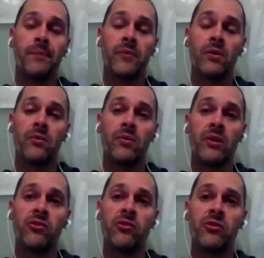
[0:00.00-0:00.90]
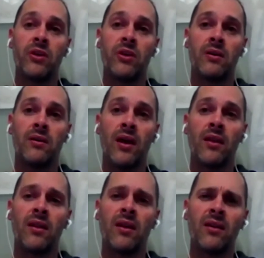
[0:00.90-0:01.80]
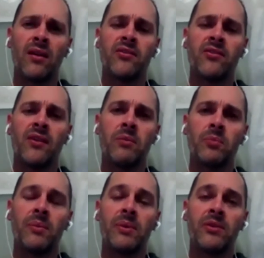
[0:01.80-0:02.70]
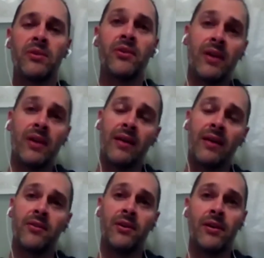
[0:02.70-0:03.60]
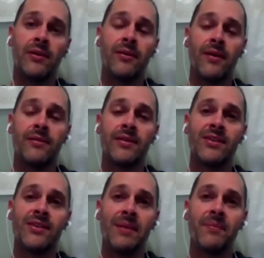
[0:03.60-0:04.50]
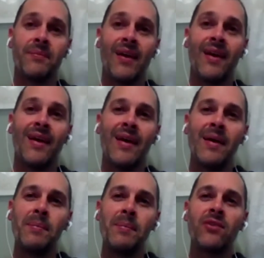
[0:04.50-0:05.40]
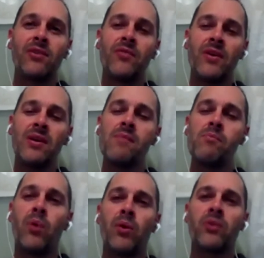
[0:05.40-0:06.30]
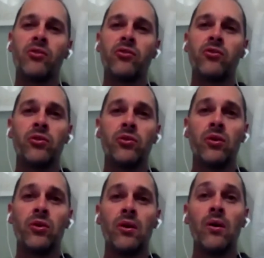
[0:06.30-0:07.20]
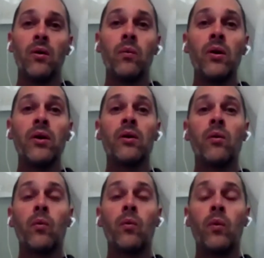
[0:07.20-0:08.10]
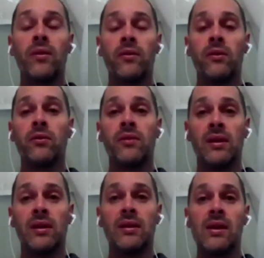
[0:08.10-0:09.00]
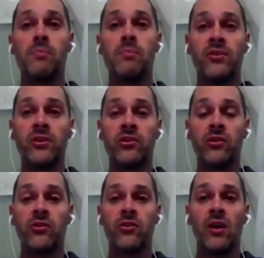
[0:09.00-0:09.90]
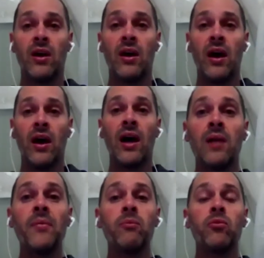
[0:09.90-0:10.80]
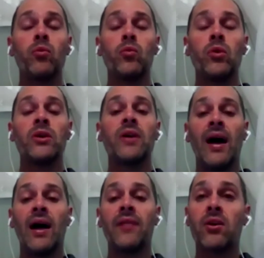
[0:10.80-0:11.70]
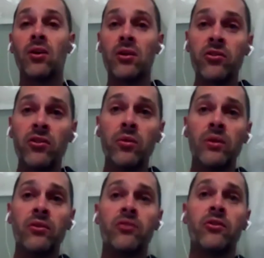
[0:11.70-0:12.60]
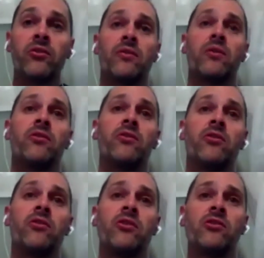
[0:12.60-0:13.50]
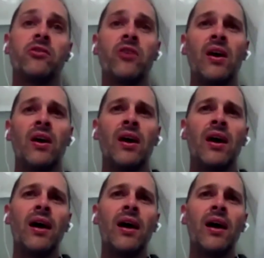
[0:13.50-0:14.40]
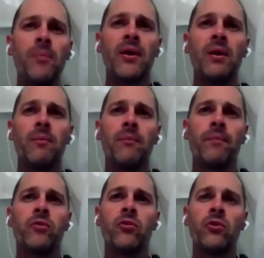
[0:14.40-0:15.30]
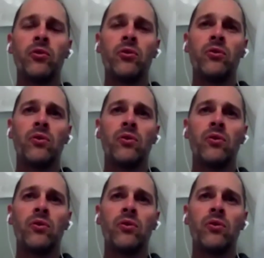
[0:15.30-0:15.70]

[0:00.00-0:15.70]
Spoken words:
which I guess I must probably still have to learn over time. But it's very important to work with youth in their positions. Help to work out the consequences of those decisions. Help them to